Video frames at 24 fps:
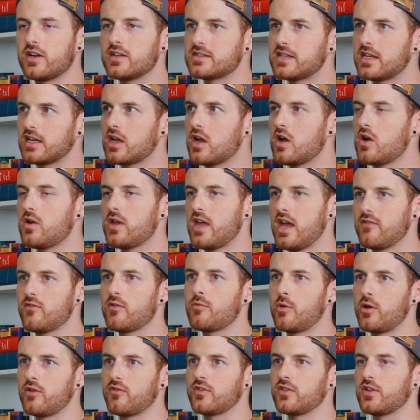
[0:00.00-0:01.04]
I was like, oh yeah, I have
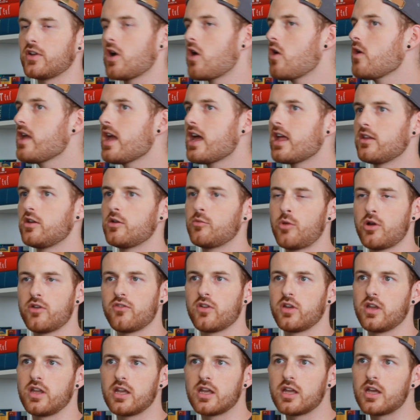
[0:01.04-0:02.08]
a boyfriend. They're like, oh yeah, your
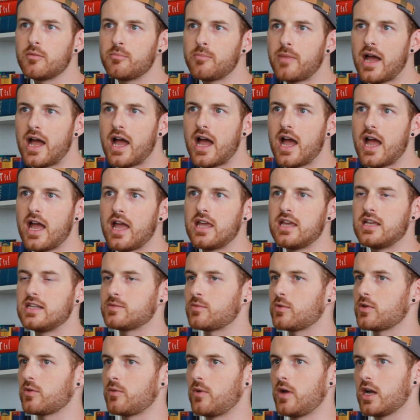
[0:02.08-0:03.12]
boyfriend can come by. He's
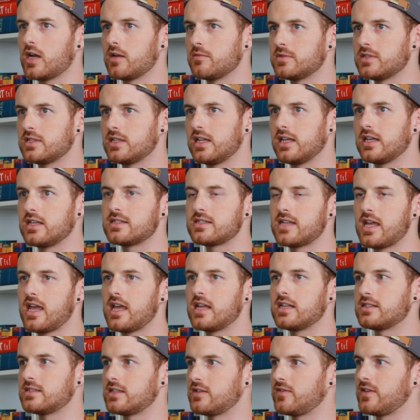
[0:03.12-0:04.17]
more than welcome to like stay
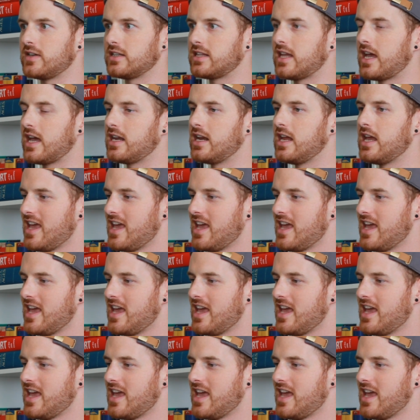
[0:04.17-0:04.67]
and stuff like that.